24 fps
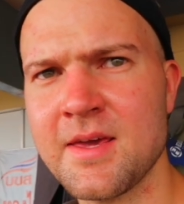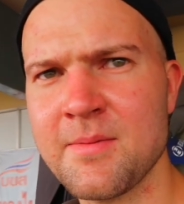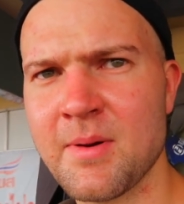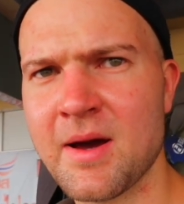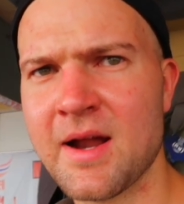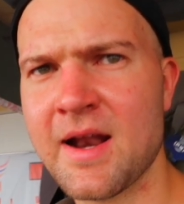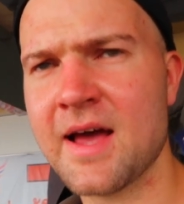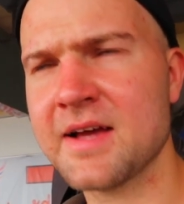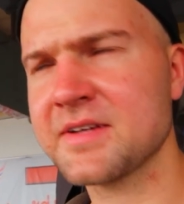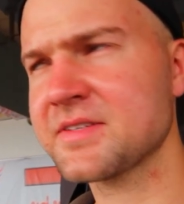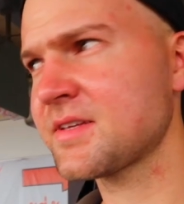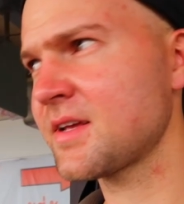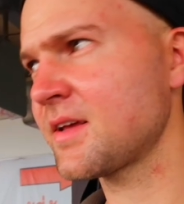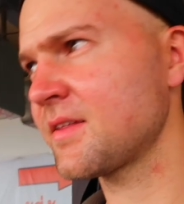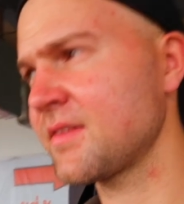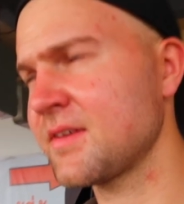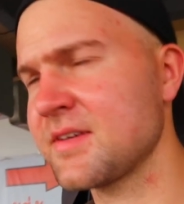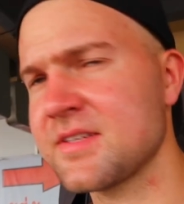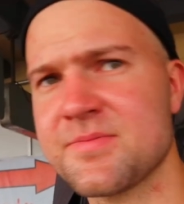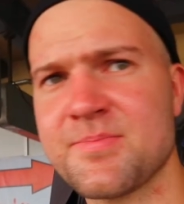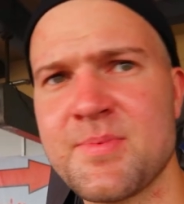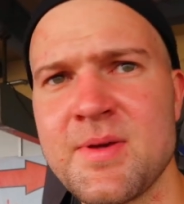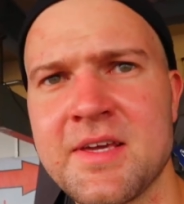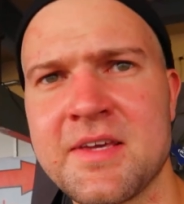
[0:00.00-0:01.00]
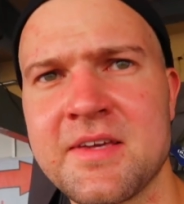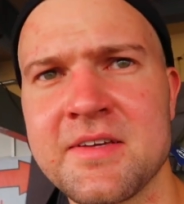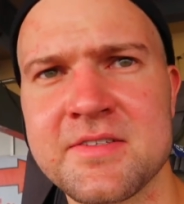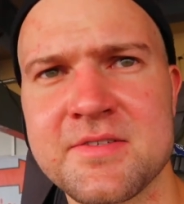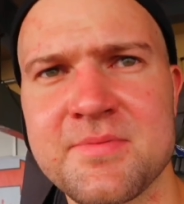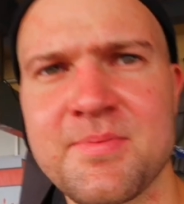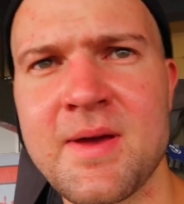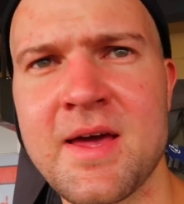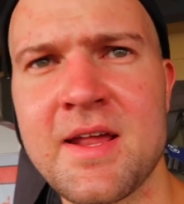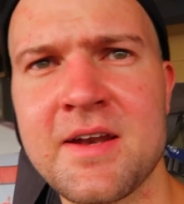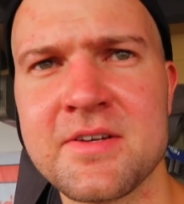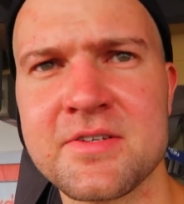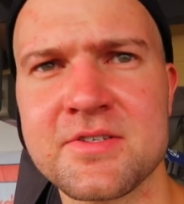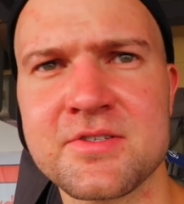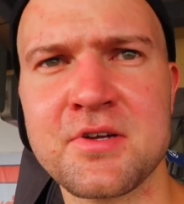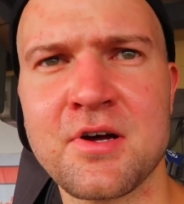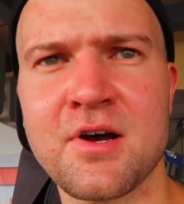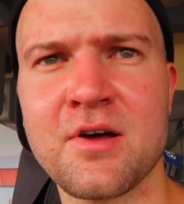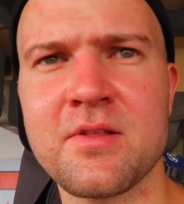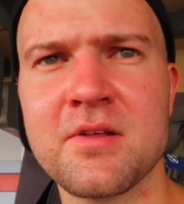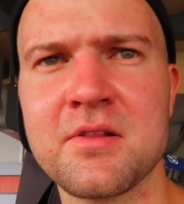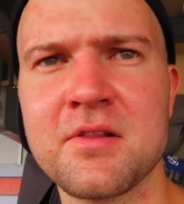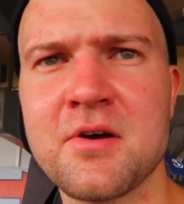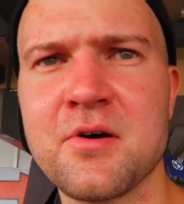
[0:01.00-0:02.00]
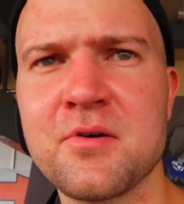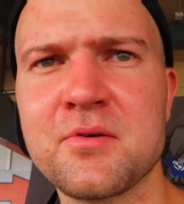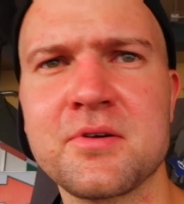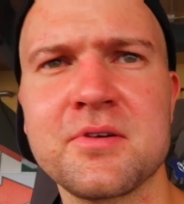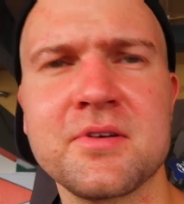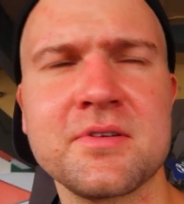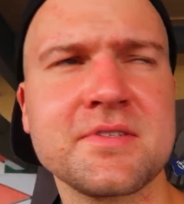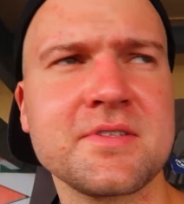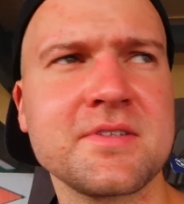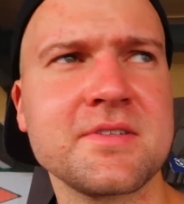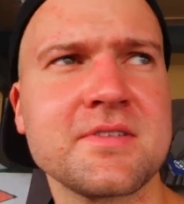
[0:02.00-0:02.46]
keep on accidentally speaking Spanish to all the locals.